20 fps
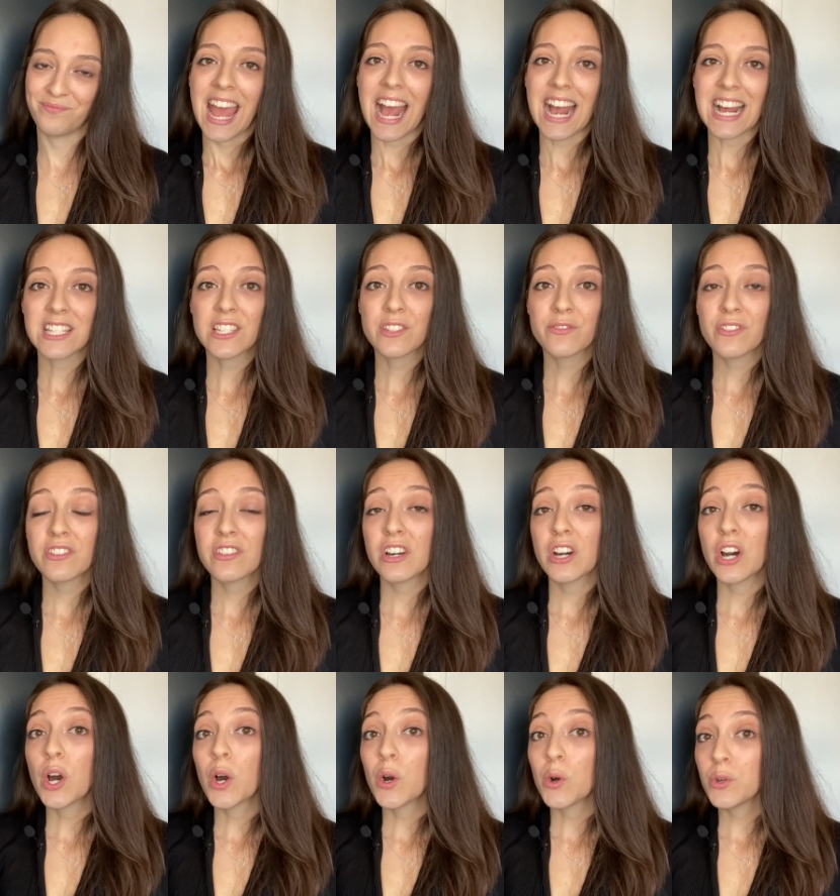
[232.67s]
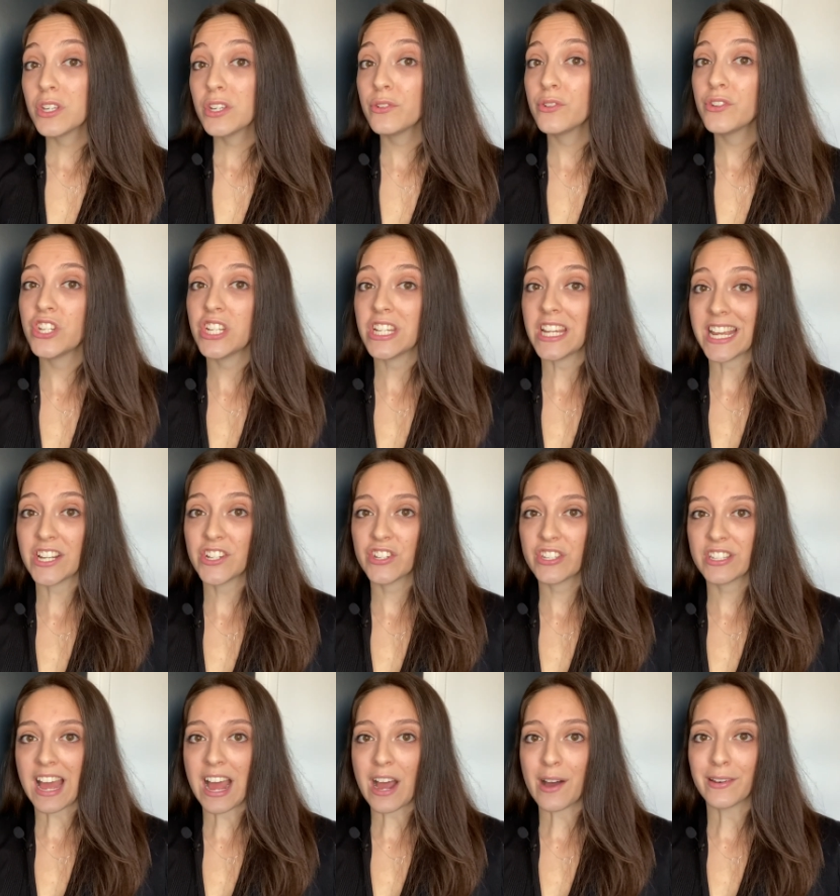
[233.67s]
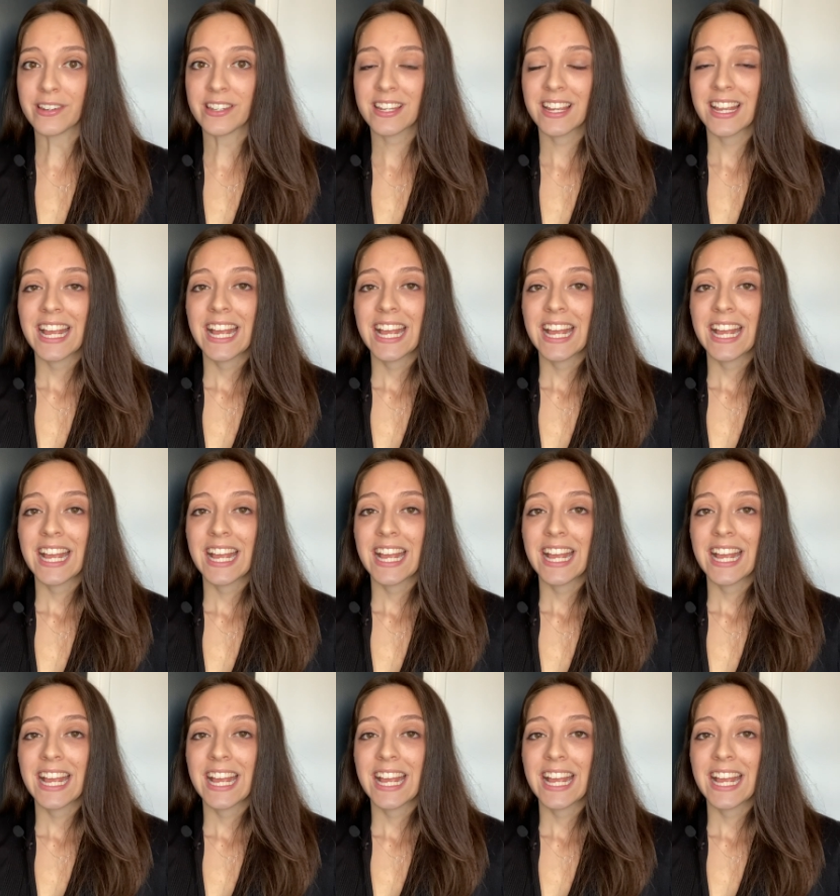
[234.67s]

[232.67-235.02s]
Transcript: As for the O U G H sound,